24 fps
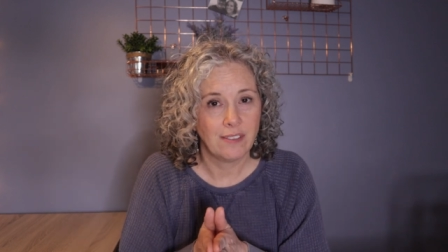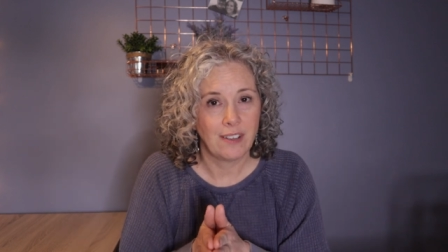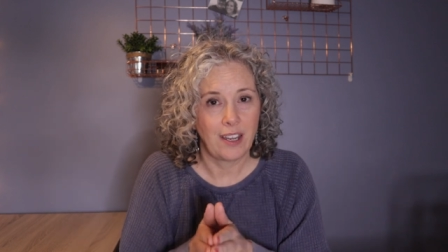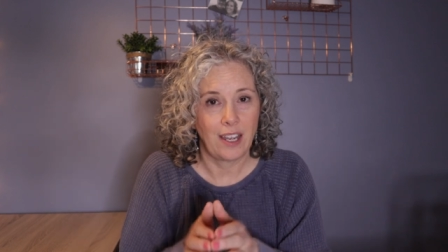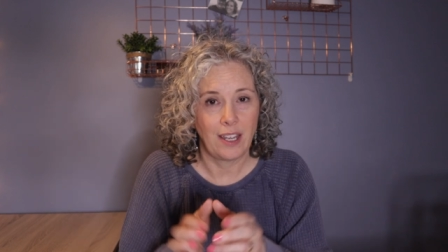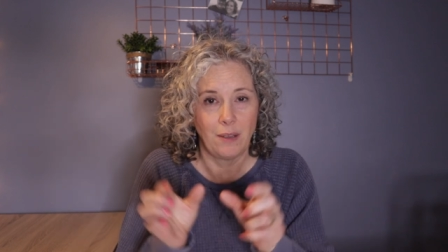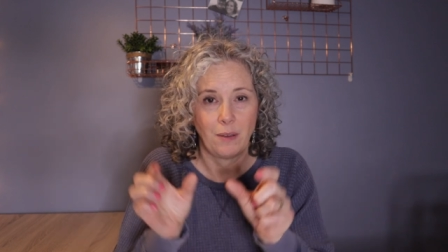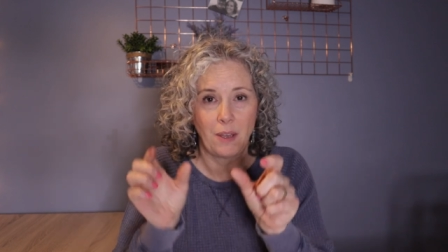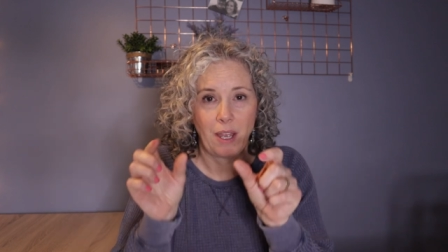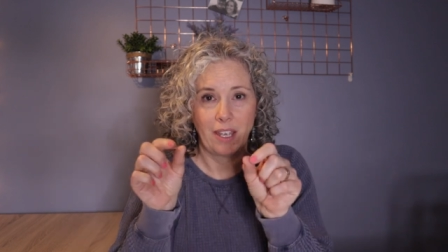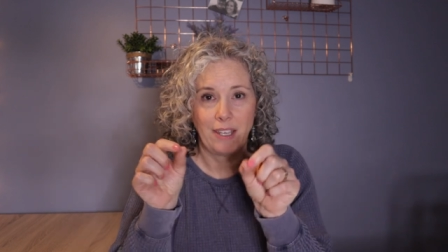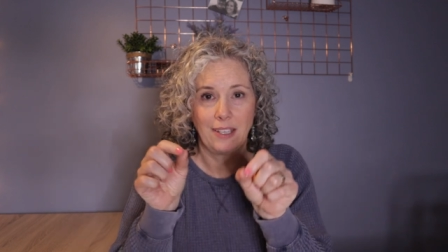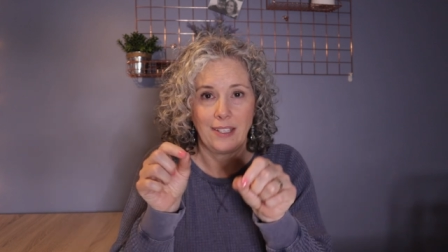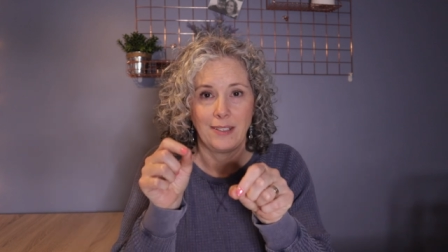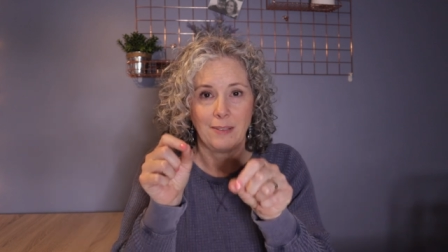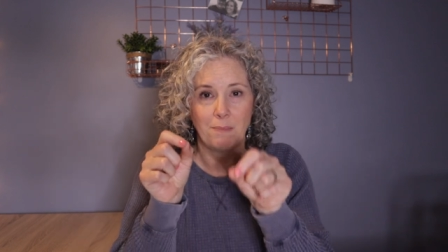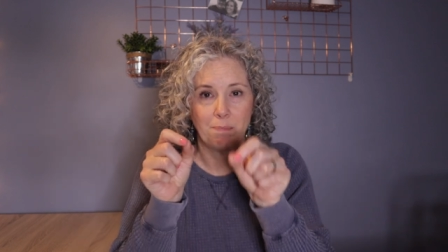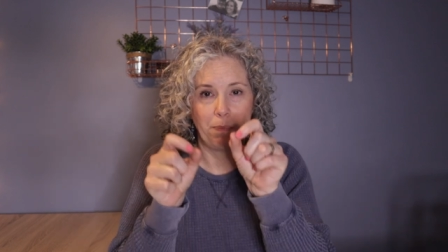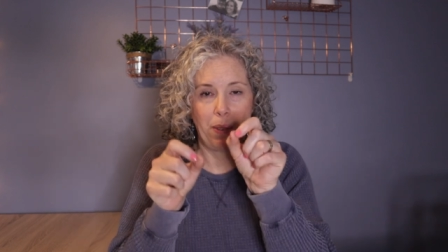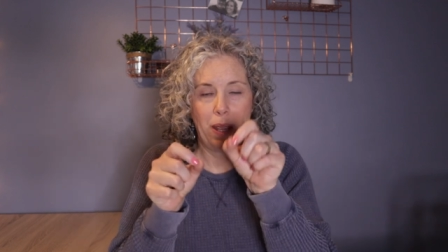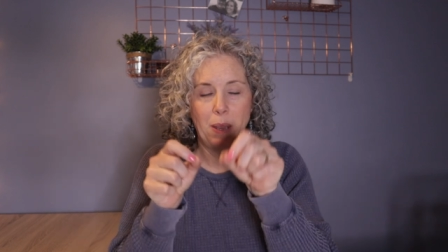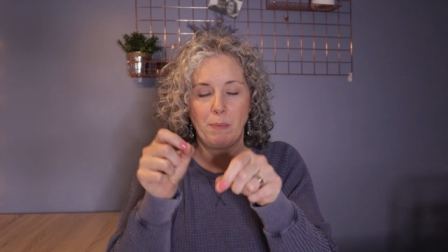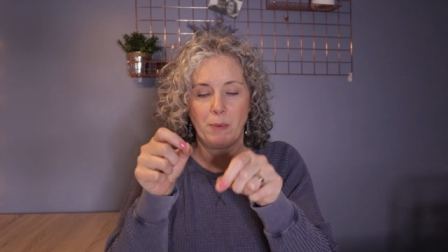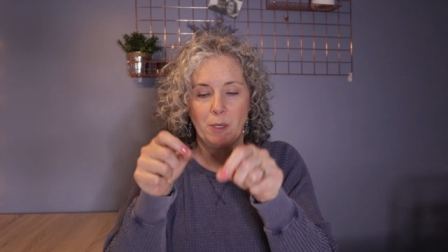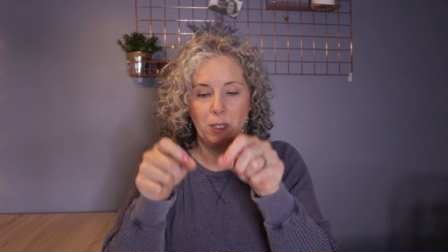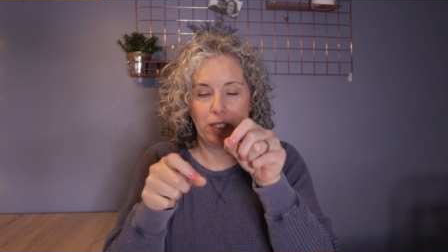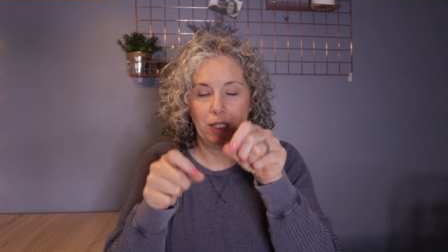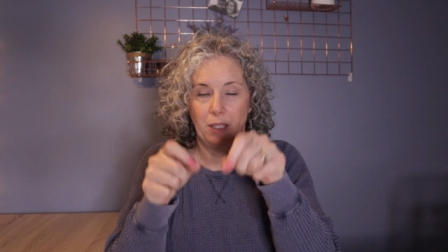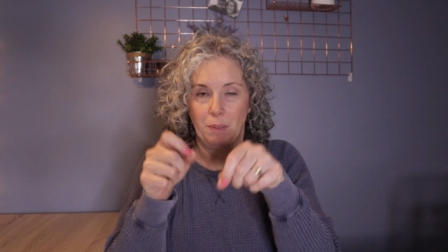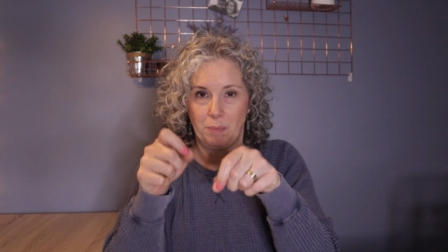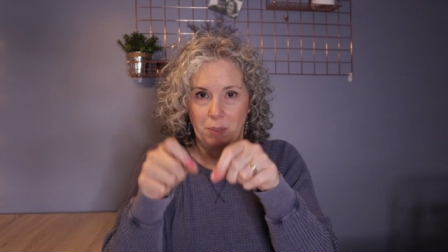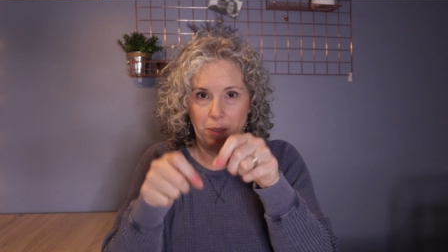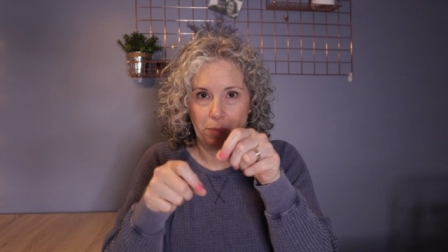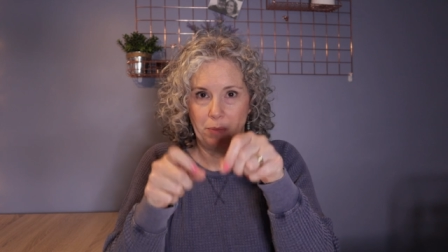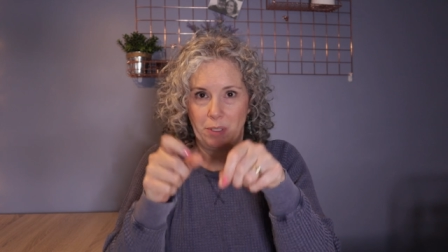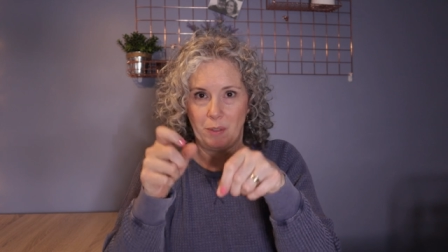I, I paper
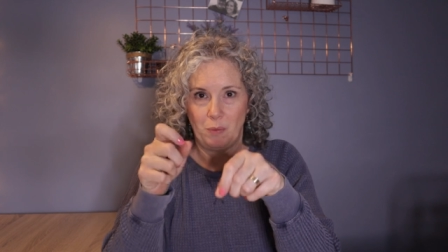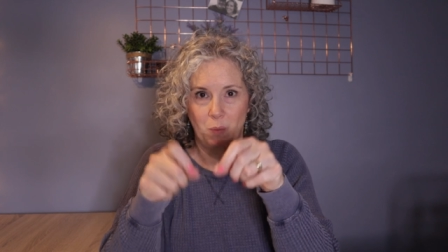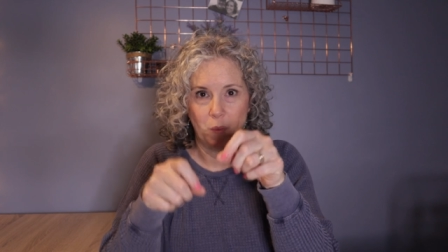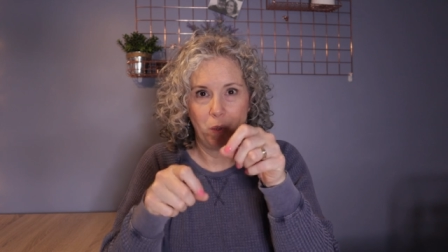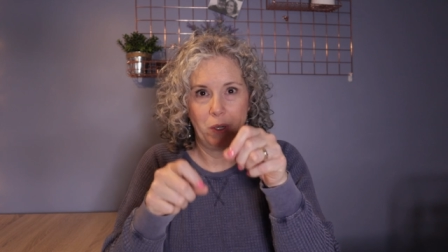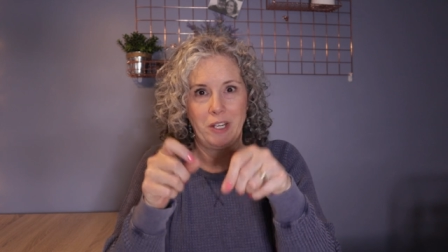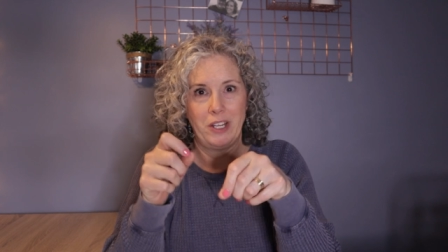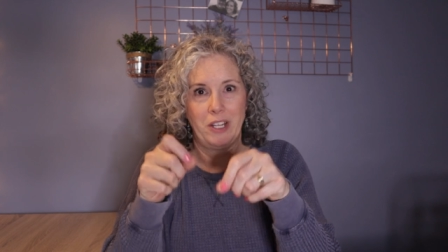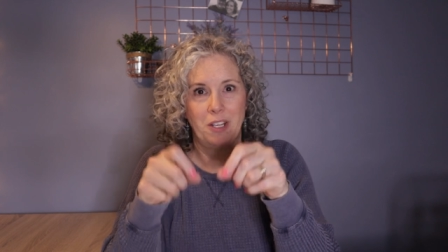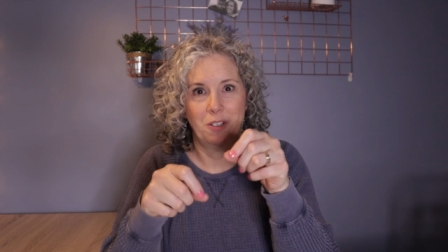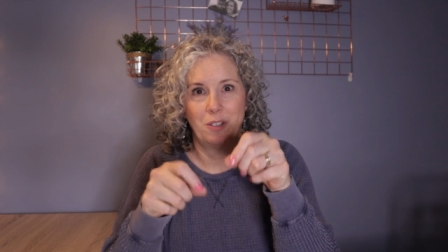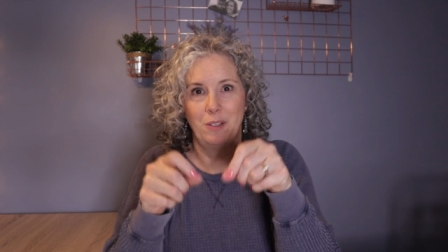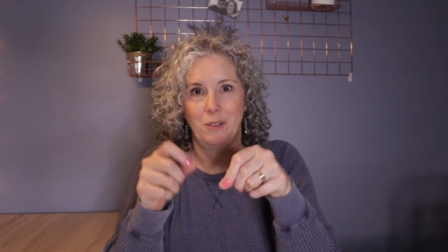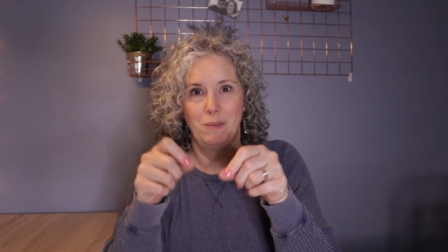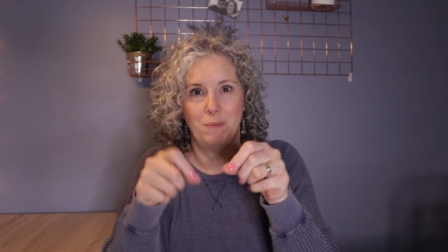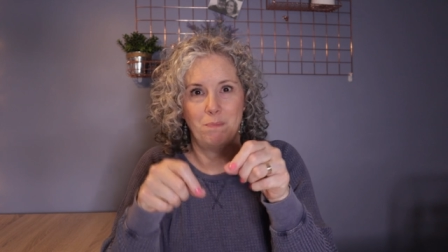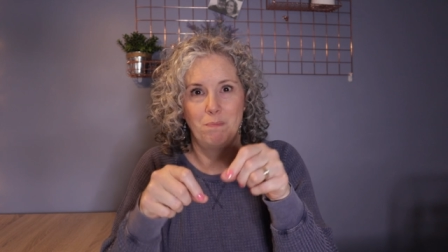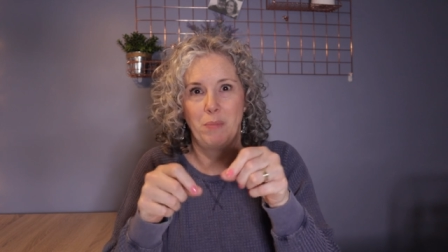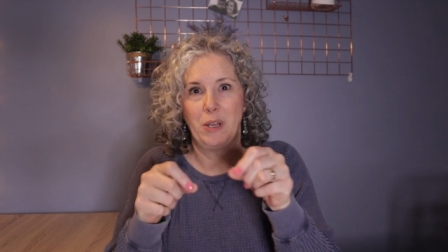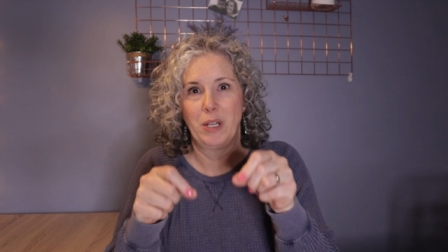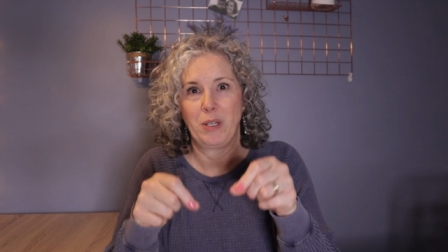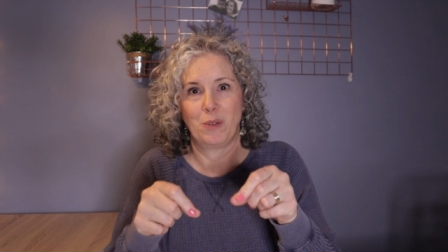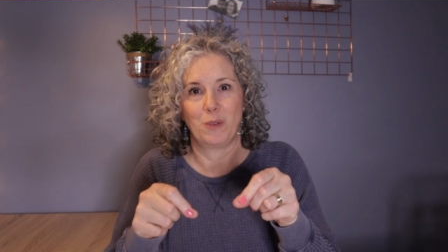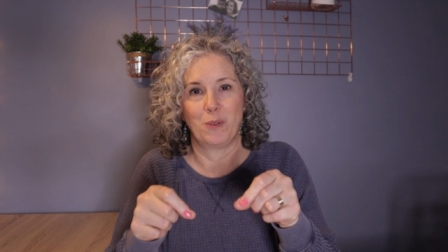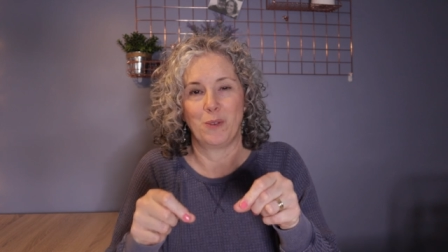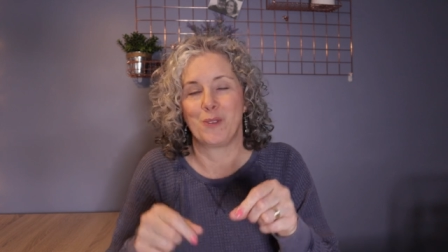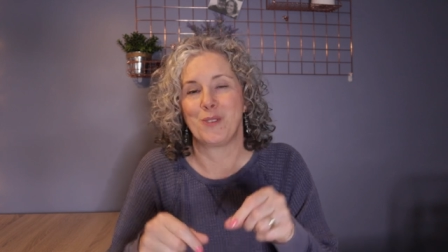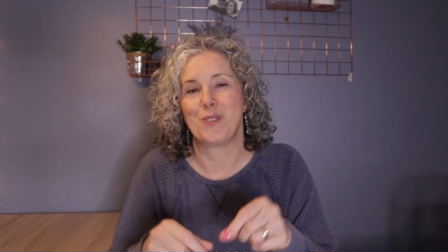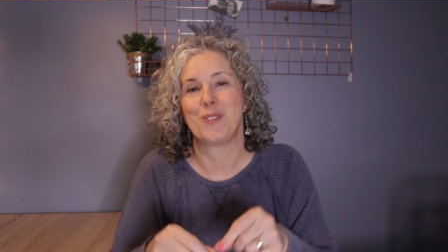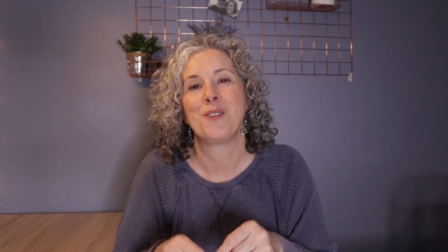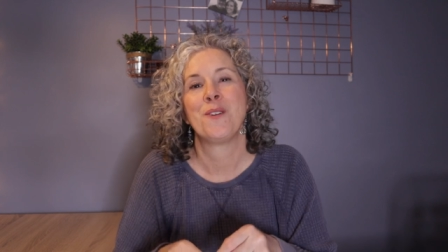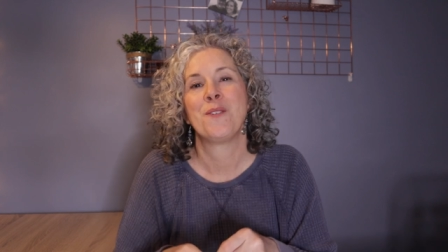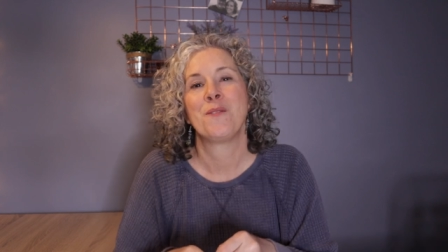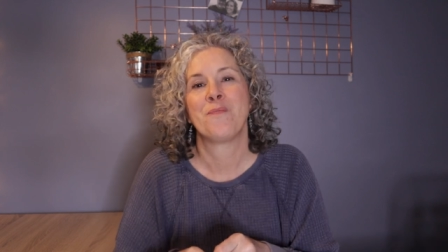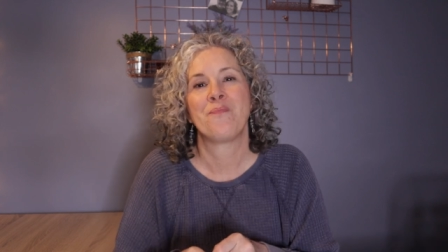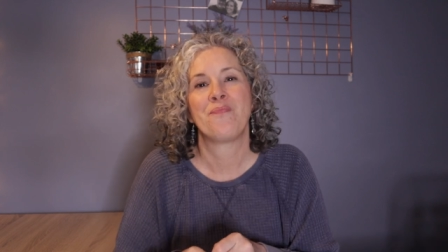clip them in 100
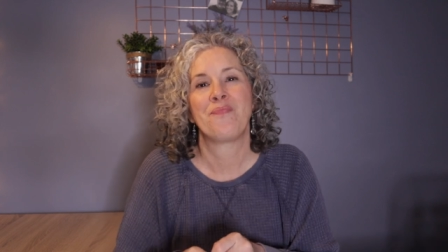bundles,